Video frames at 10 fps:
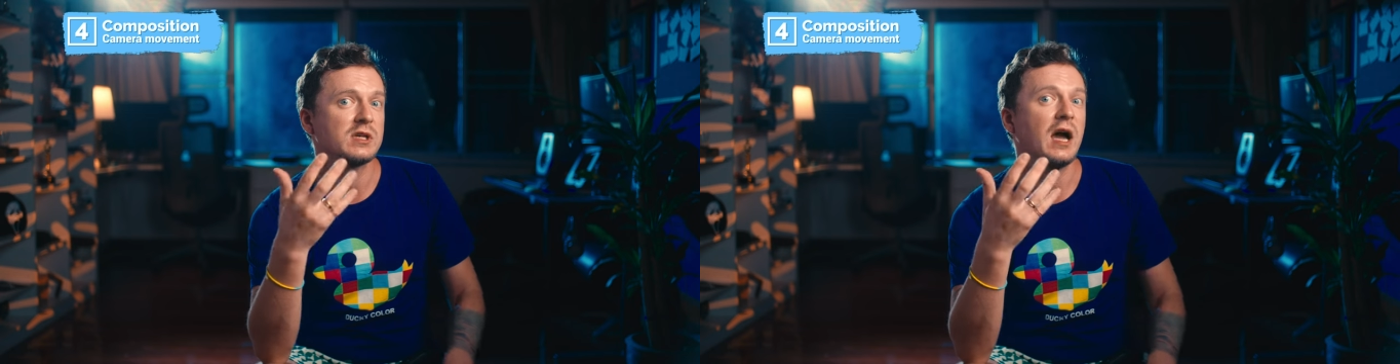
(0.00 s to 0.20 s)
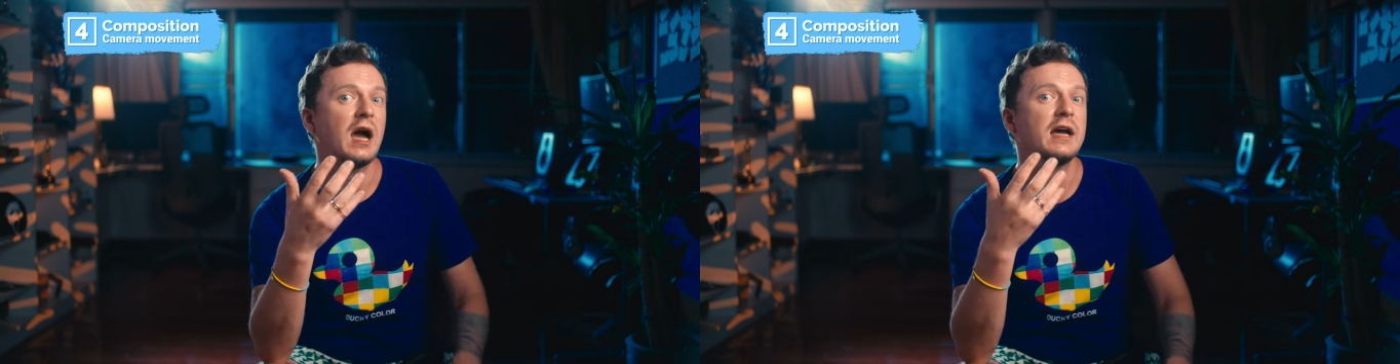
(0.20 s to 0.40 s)

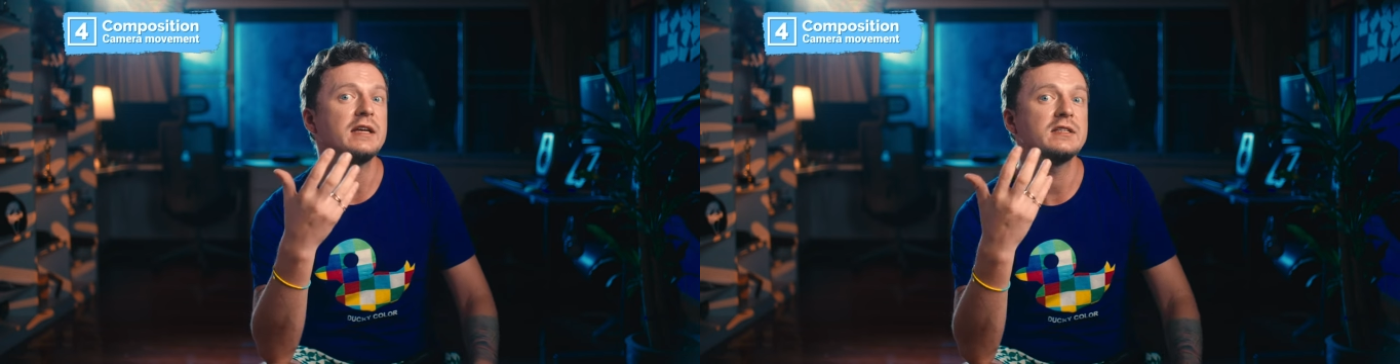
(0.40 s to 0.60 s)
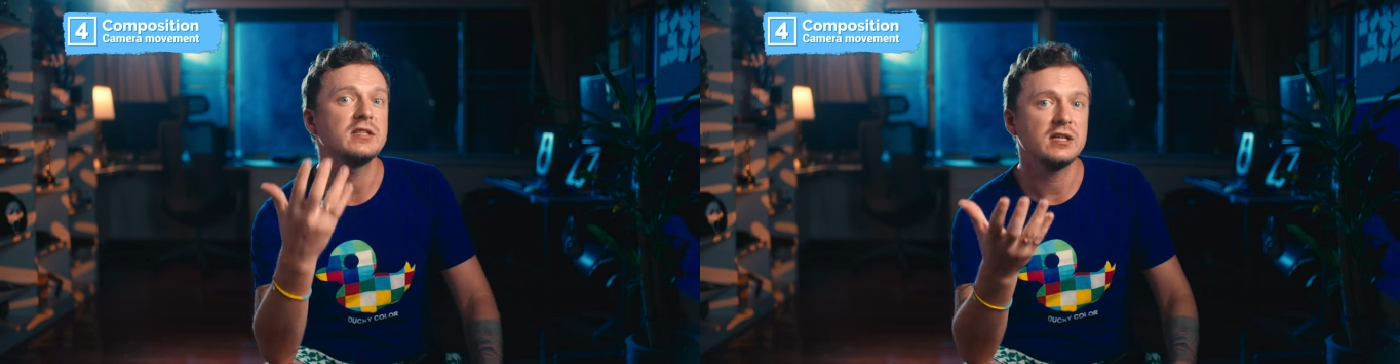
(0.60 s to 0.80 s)
the
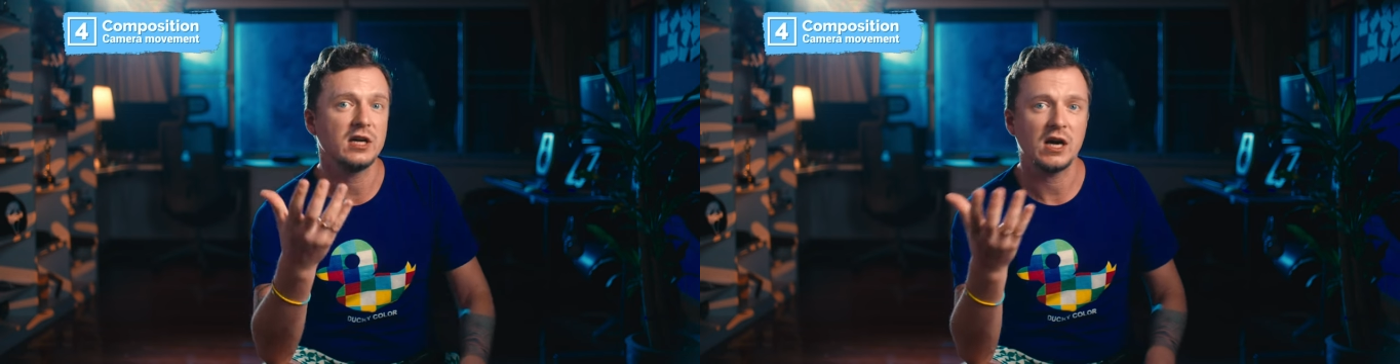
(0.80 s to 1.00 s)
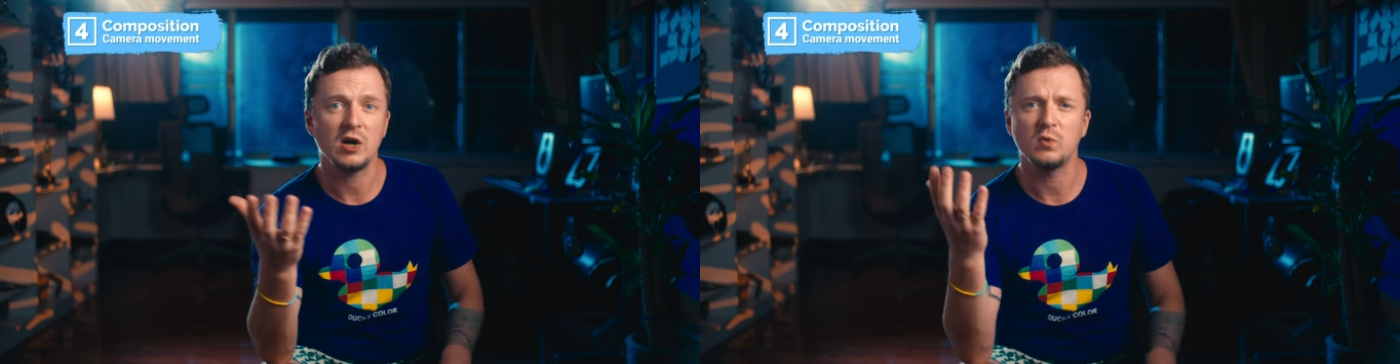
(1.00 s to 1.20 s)

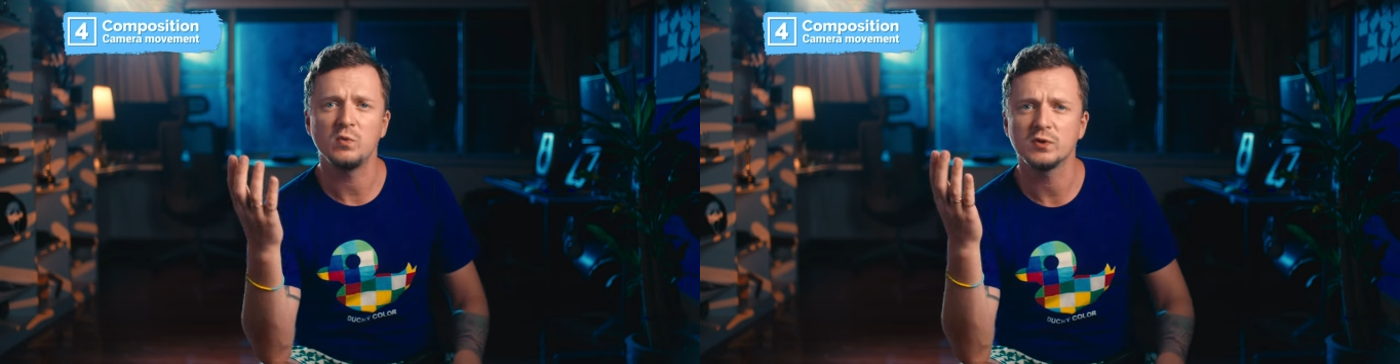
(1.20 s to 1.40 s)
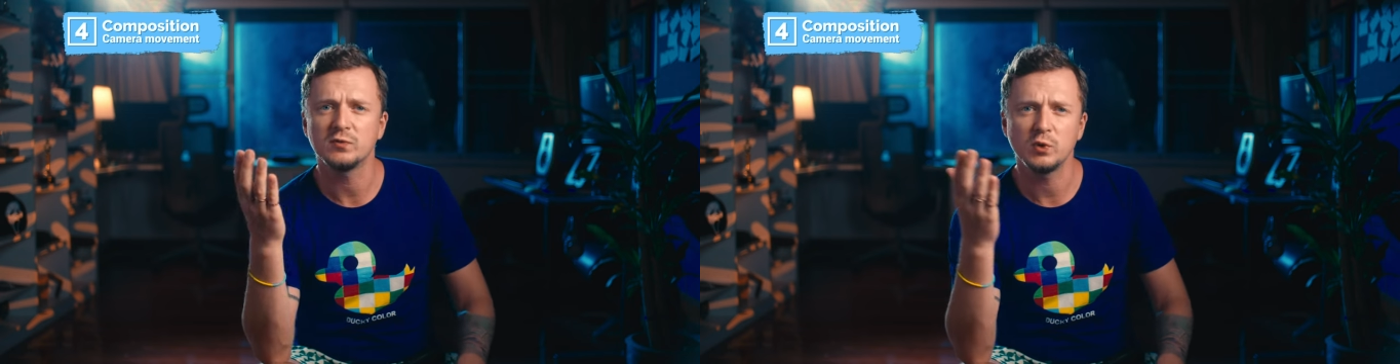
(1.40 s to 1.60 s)
idea of
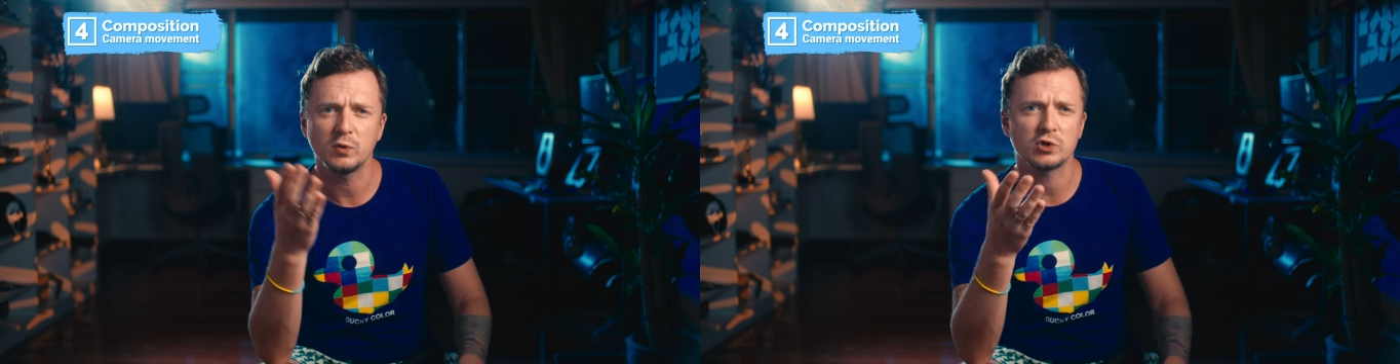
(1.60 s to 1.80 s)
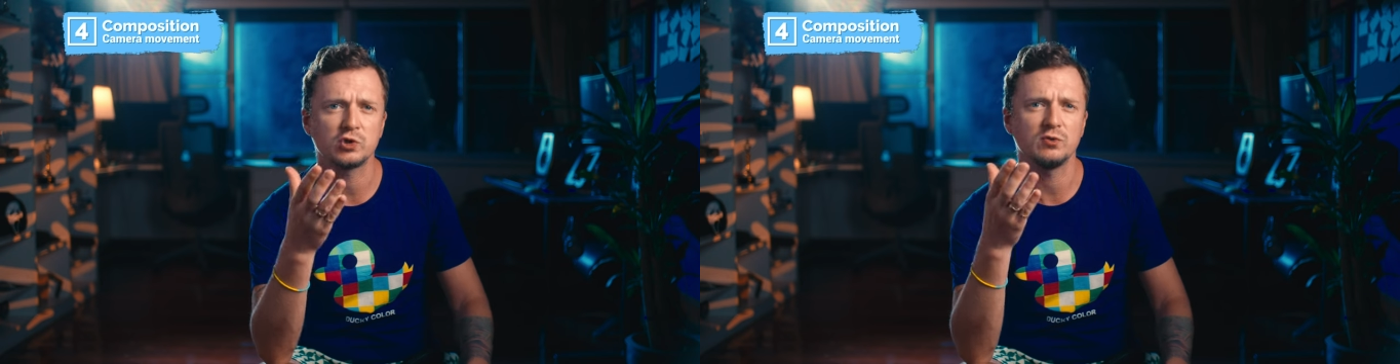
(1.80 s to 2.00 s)
what
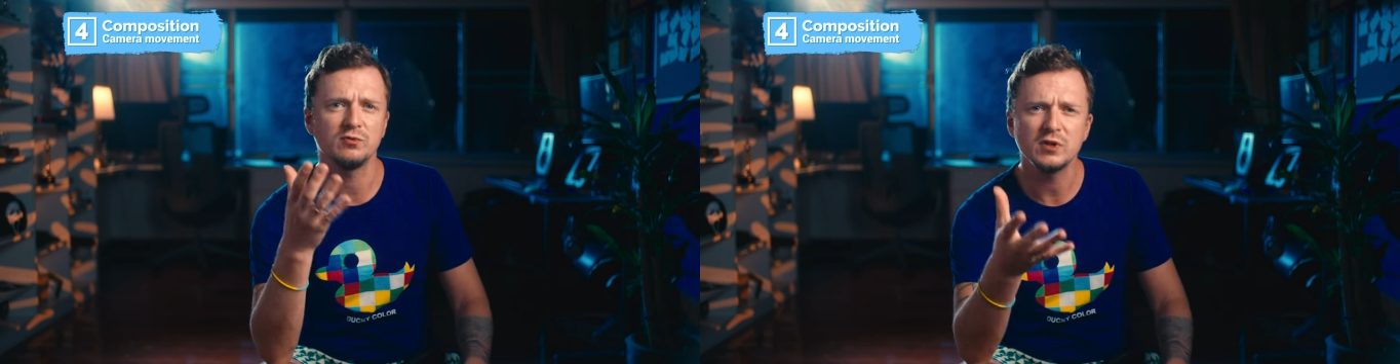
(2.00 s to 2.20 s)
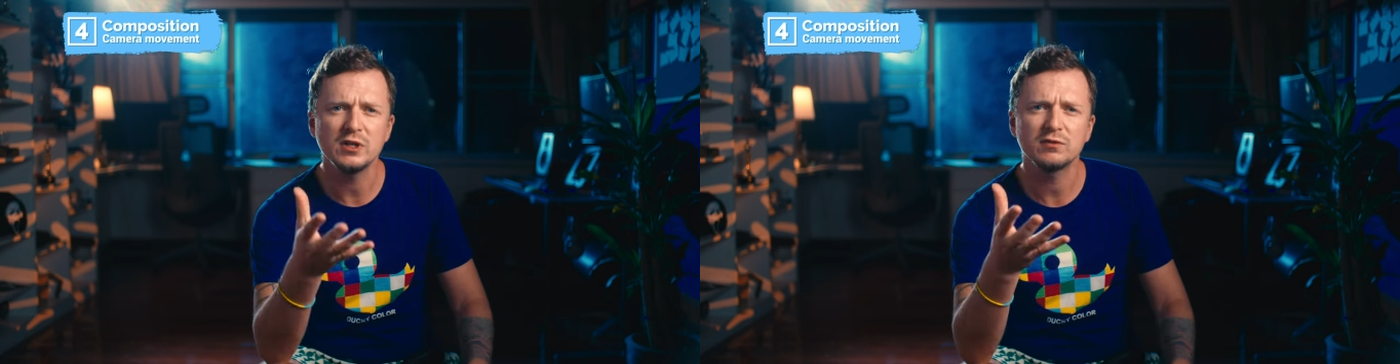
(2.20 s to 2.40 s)
viewer should
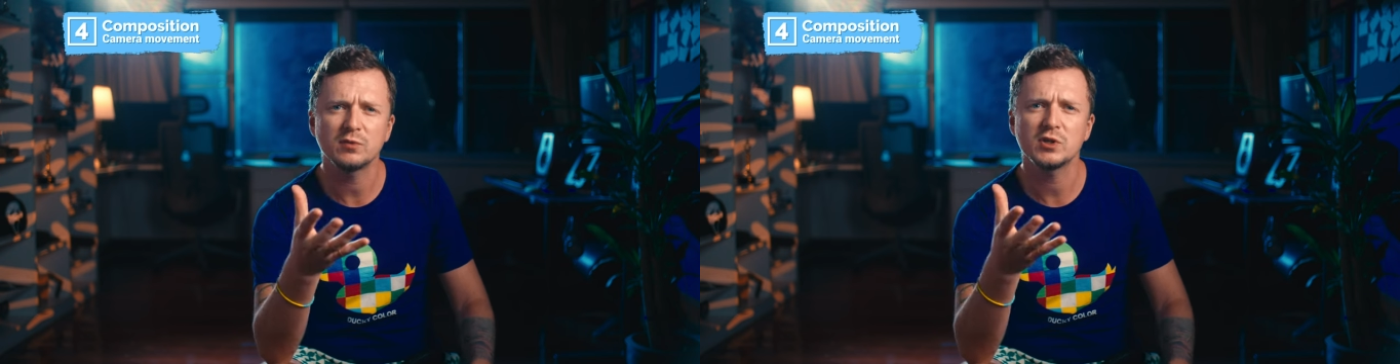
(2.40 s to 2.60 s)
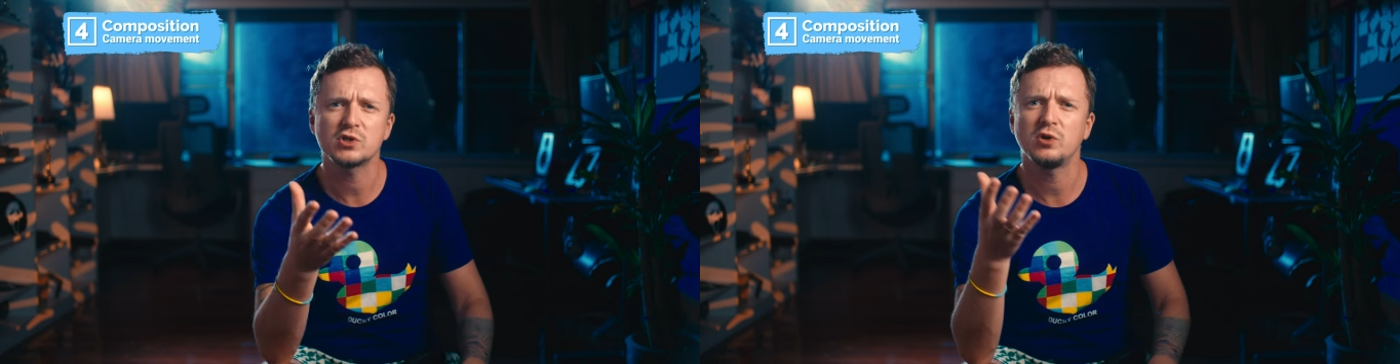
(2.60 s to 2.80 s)
feel
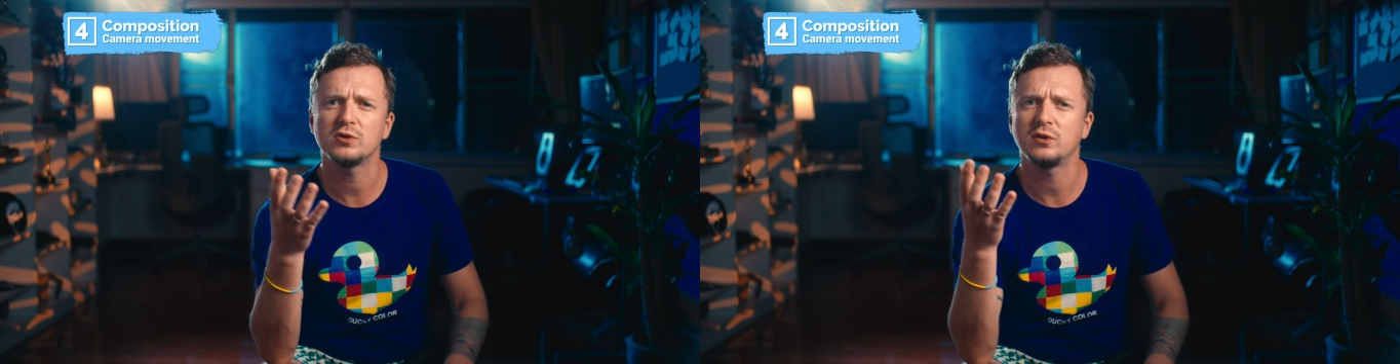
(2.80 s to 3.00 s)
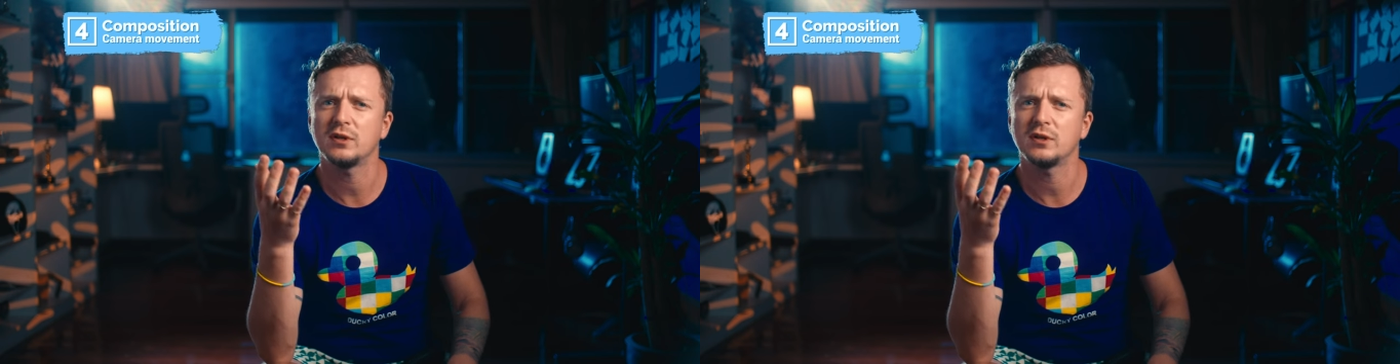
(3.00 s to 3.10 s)
from the shot,